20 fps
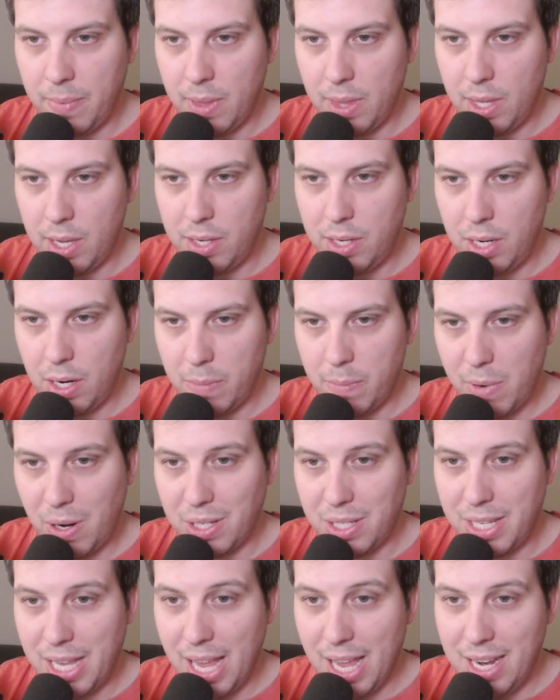This year
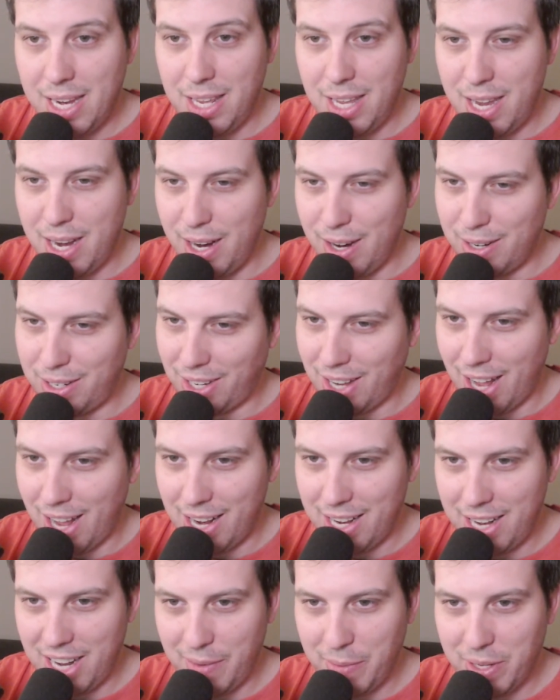marks 10 years,
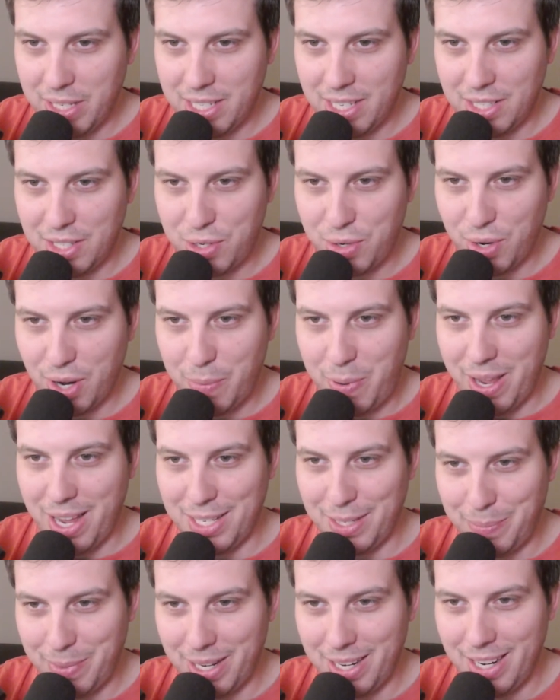goddammit, since Trump
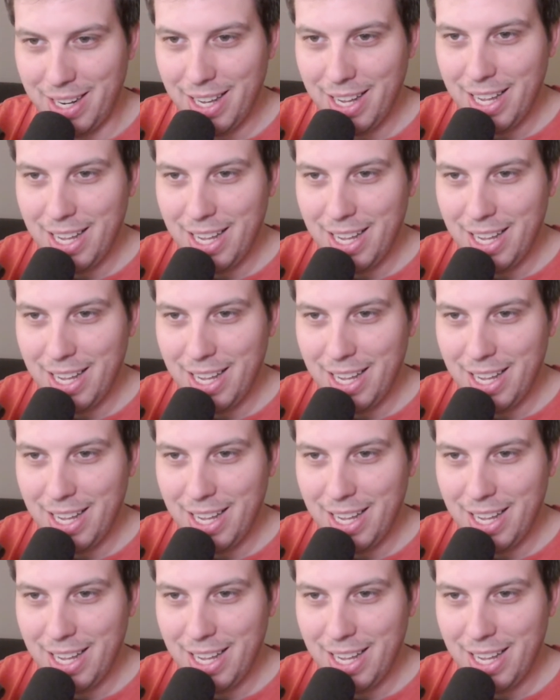has been